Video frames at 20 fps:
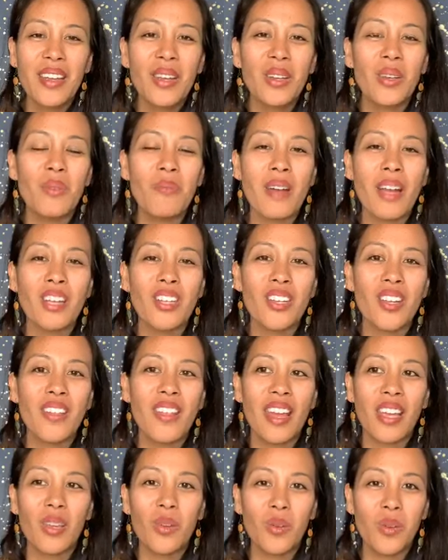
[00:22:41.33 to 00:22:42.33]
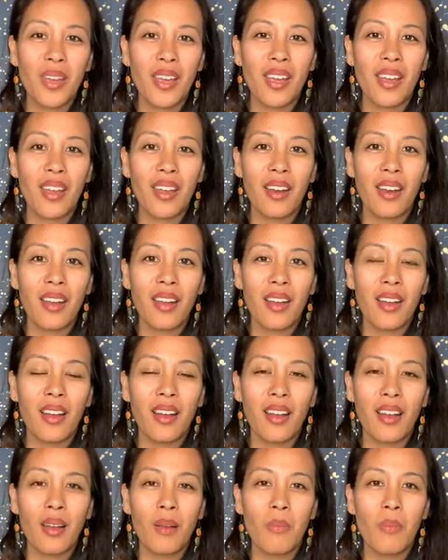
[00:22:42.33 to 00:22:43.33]
who mentioned that you can
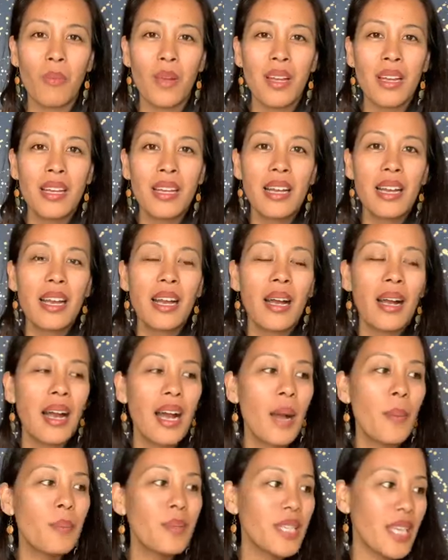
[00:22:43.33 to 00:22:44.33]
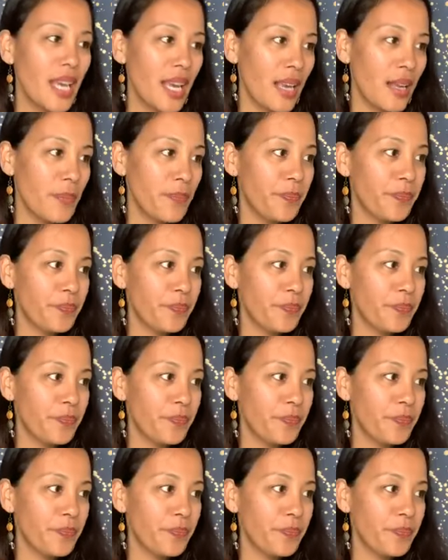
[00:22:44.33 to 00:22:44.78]
update,